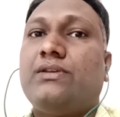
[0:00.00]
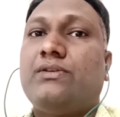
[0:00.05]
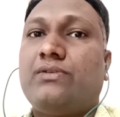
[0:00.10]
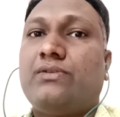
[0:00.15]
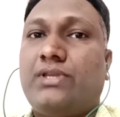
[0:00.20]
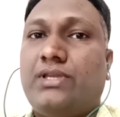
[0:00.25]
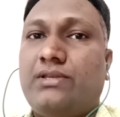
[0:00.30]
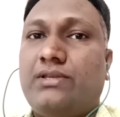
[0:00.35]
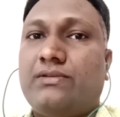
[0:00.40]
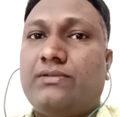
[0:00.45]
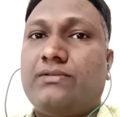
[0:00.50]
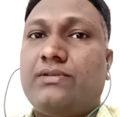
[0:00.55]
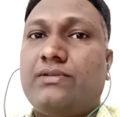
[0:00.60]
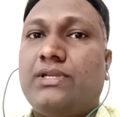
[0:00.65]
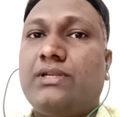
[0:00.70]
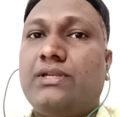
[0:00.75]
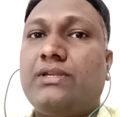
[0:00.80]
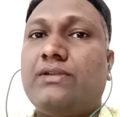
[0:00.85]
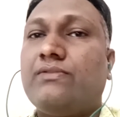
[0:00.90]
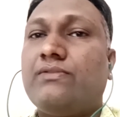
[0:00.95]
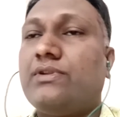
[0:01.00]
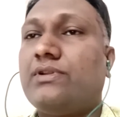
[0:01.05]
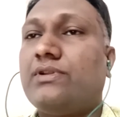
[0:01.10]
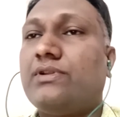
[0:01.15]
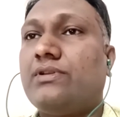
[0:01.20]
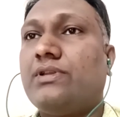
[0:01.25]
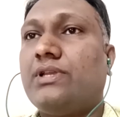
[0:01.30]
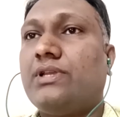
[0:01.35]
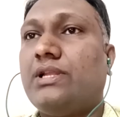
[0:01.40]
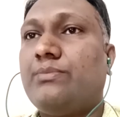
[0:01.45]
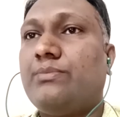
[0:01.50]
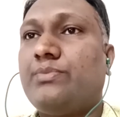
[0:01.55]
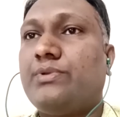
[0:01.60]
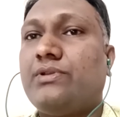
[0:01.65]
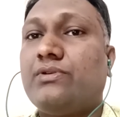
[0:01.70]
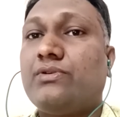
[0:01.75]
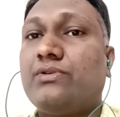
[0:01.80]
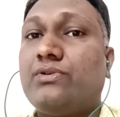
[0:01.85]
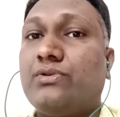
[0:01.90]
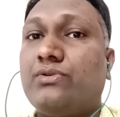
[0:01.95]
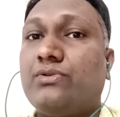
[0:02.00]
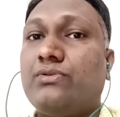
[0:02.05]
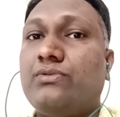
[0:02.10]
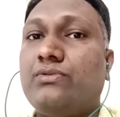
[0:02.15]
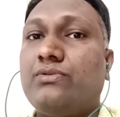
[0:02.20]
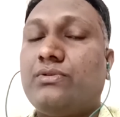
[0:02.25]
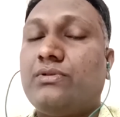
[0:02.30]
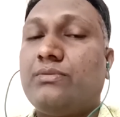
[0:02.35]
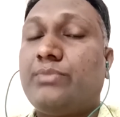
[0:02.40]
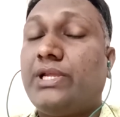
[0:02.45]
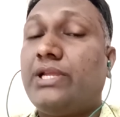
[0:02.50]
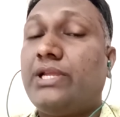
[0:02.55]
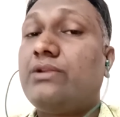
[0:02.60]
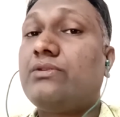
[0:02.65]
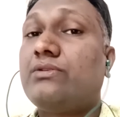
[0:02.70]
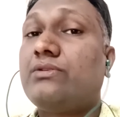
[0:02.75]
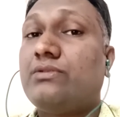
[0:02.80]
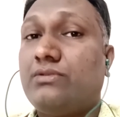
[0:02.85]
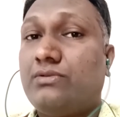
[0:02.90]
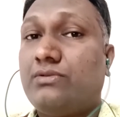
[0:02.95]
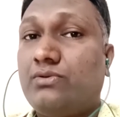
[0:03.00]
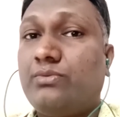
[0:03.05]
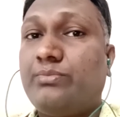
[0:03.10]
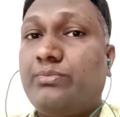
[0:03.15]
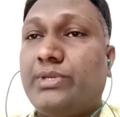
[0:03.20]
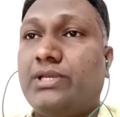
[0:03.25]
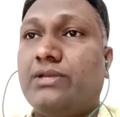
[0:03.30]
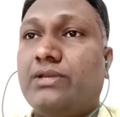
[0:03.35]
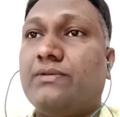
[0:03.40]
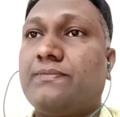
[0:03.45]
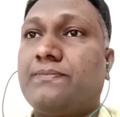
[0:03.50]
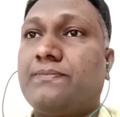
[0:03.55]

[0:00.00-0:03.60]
Okay, and it will help your brain grow bigger.